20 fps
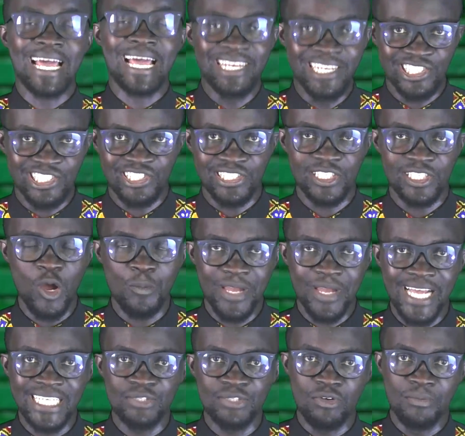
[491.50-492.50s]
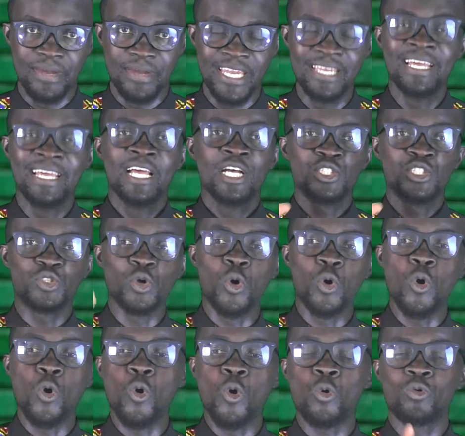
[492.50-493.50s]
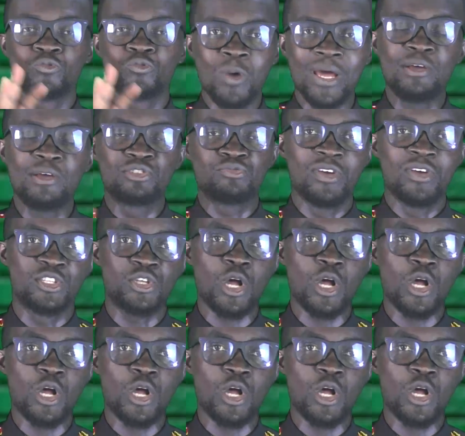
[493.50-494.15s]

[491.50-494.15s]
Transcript: additions. How we get to remain. So when we